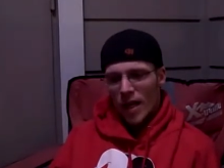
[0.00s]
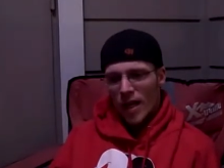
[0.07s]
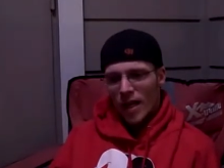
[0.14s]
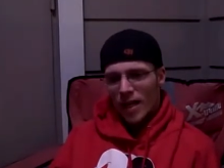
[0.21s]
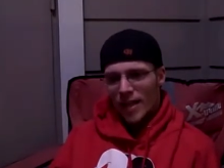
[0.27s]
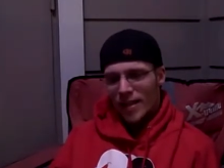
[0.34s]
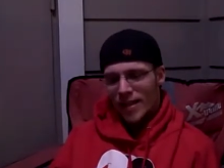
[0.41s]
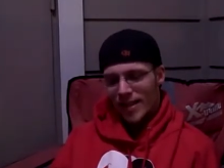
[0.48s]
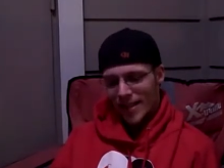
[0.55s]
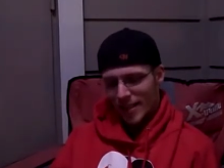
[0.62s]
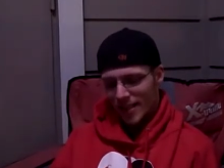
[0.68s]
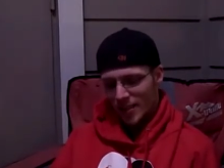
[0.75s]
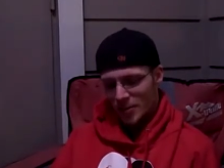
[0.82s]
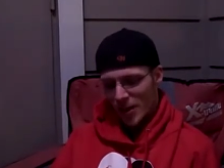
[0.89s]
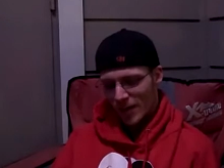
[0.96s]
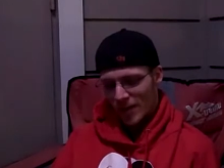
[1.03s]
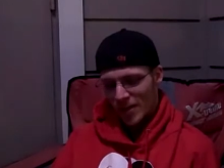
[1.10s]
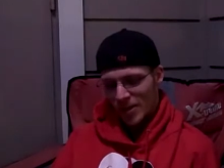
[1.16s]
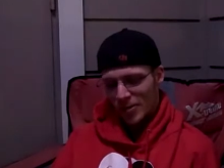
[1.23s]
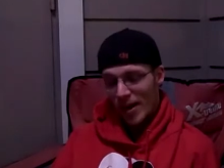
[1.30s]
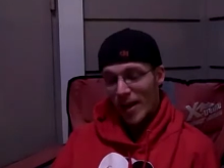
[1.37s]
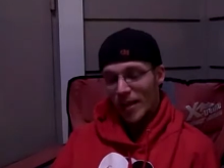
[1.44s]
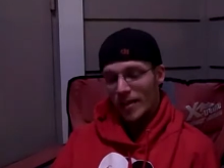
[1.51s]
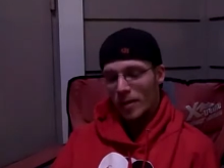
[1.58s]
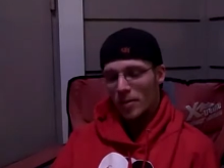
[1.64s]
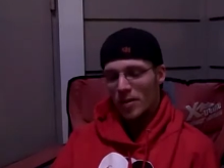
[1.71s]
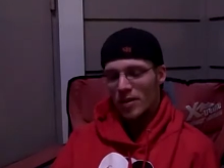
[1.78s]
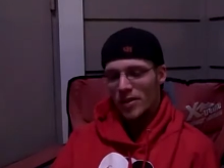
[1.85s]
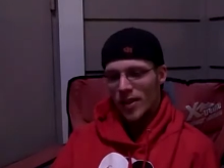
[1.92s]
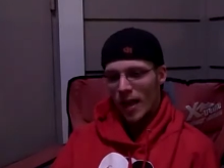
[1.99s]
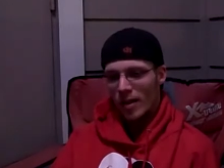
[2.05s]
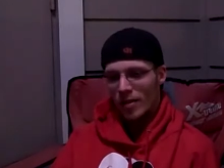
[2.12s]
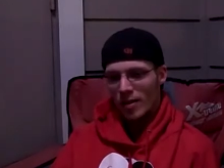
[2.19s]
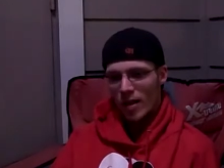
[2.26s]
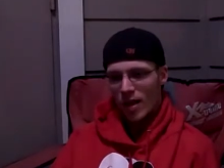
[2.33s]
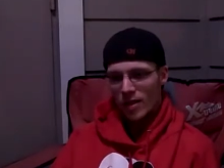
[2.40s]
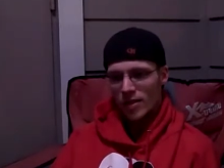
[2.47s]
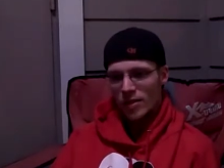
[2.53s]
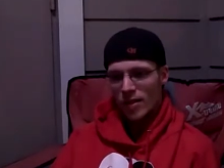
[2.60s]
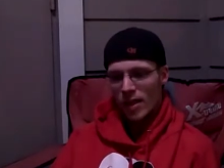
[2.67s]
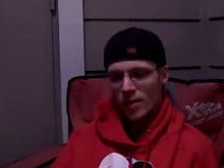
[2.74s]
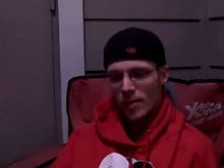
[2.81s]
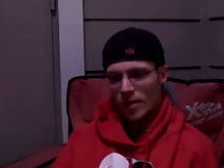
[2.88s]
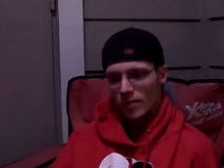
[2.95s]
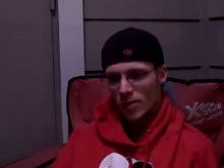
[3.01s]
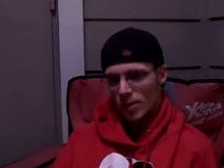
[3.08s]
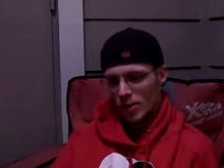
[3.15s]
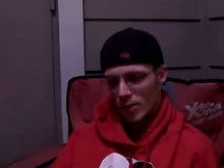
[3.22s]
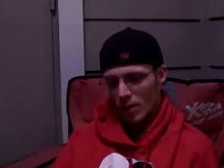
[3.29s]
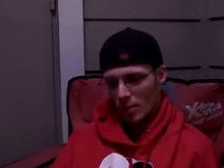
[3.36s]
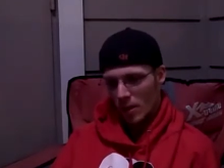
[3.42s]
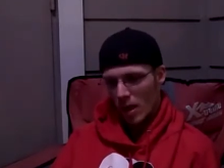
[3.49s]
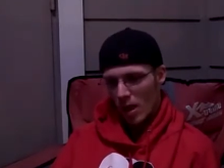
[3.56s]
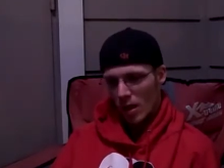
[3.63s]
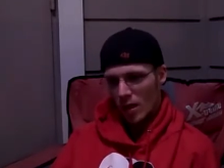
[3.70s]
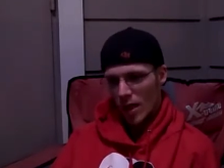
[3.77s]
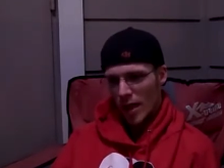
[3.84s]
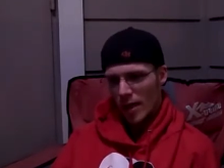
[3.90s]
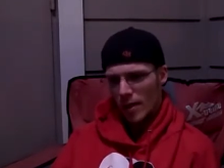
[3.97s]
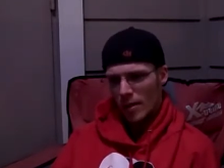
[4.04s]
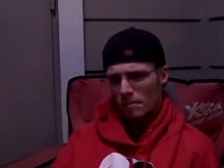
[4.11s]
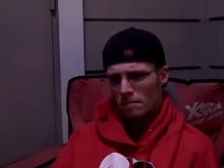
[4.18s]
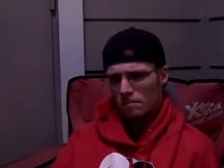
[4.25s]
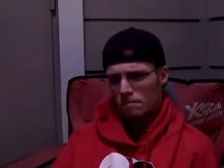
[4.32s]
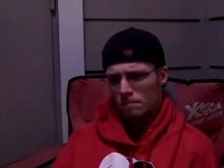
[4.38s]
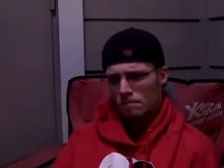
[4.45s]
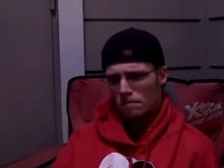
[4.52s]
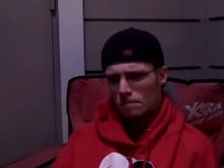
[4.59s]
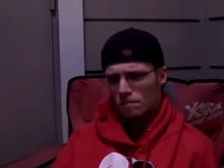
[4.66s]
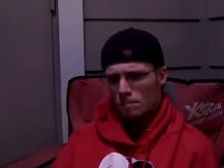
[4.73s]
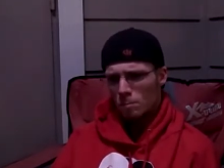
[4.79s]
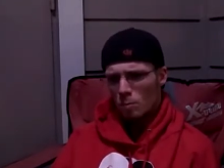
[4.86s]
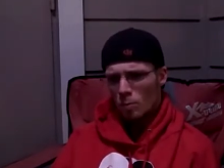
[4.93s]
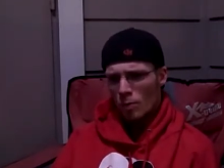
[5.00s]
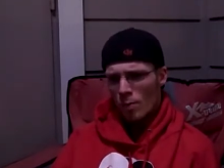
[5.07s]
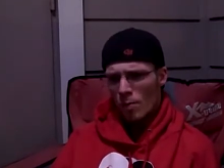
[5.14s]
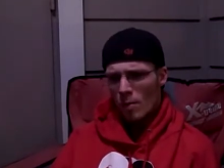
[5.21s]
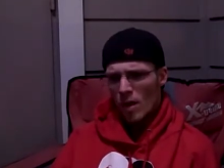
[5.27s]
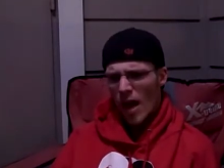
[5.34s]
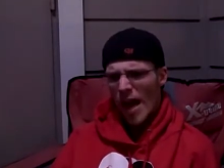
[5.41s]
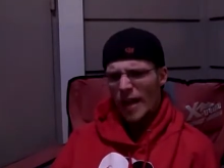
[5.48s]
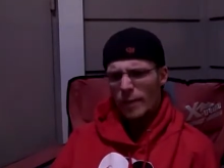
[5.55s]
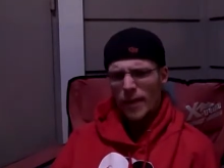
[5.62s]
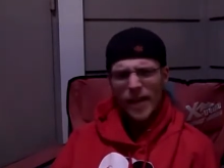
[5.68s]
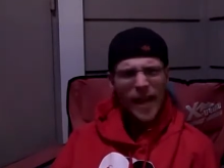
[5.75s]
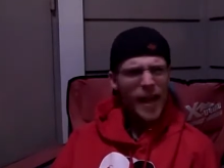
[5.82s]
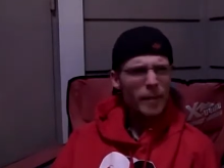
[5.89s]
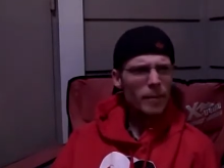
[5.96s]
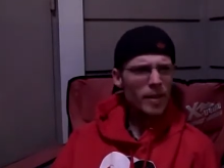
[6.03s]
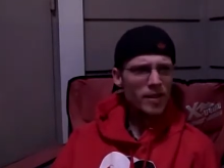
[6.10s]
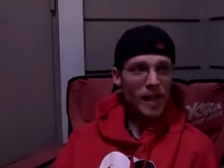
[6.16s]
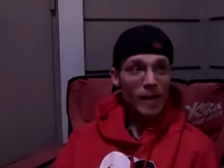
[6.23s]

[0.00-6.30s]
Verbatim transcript: I uh, when I finished writing the book Scattered Thoughts, not to be confused with the blog, I um I had a big head